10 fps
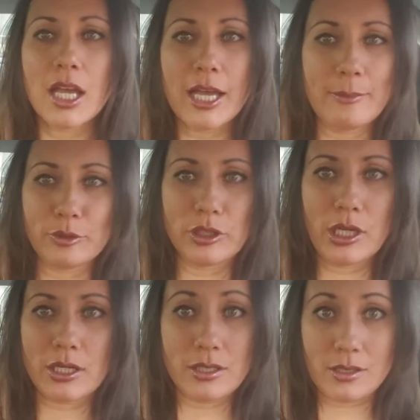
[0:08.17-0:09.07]

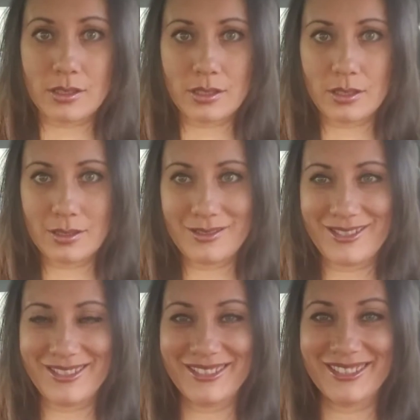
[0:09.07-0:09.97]
apparatus
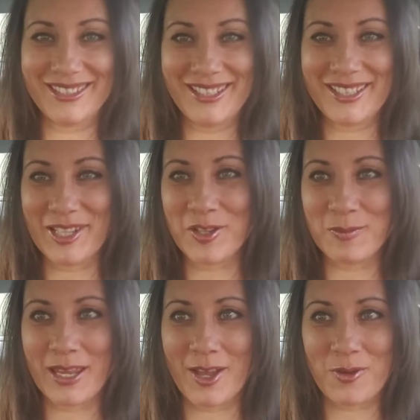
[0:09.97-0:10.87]
to
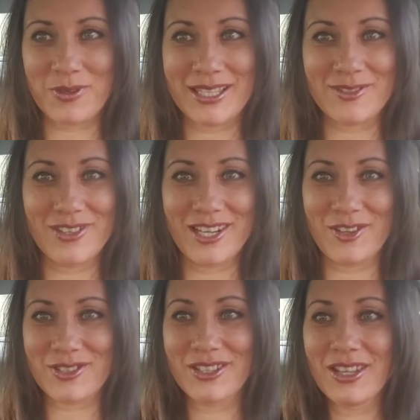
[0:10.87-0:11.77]
help me out with these
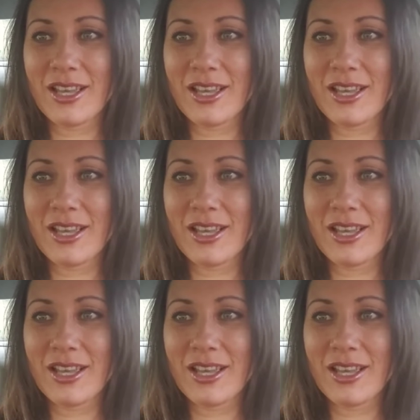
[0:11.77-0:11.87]
videos.